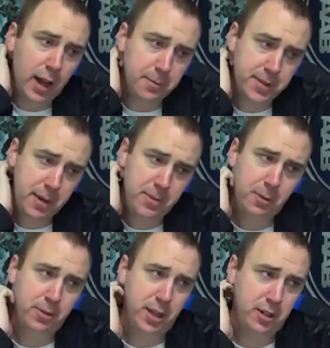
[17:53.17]
Same thing
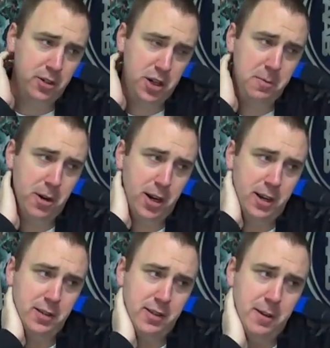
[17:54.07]
with like Gmarket
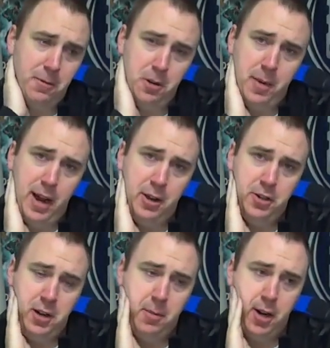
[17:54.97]
and stuff. When you buy on
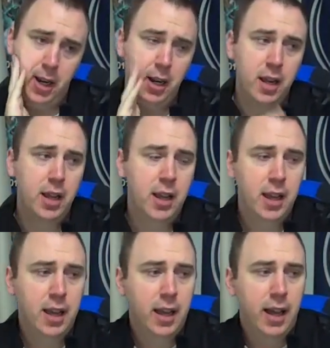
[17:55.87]
Gmarket,
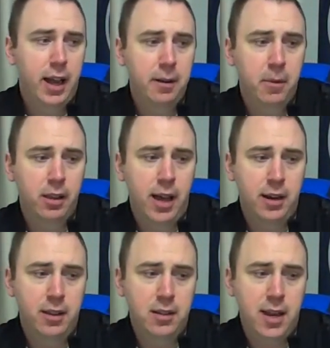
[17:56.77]
a lot
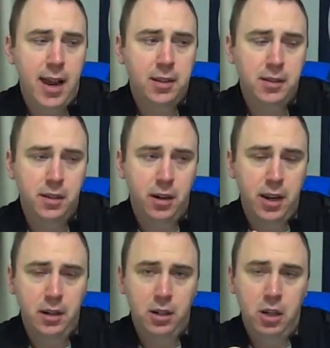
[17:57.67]
of these taxes are
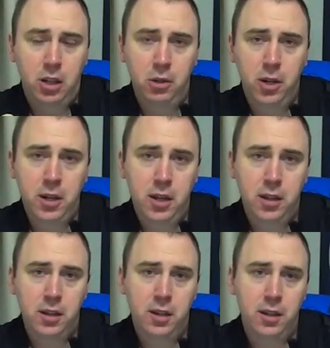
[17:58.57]
included
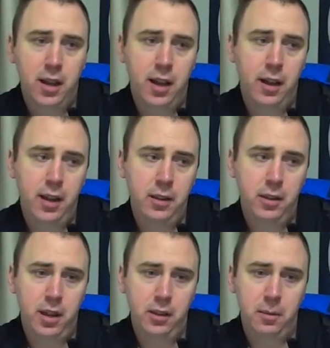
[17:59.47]

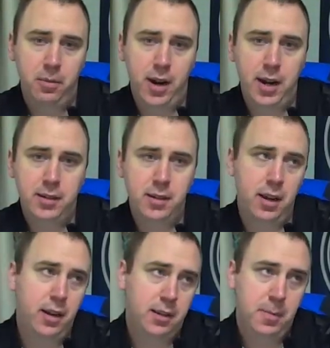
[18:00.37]
in the price,
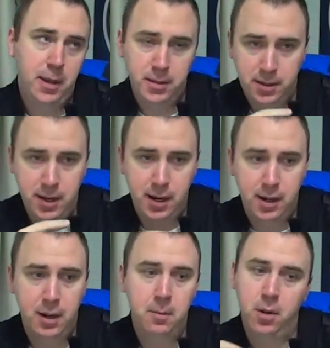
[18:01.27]
and
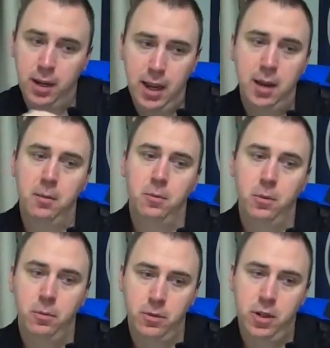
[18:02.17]
Expansys.com, again,
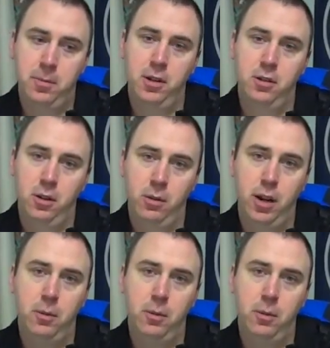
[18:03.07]
shipping to Korea,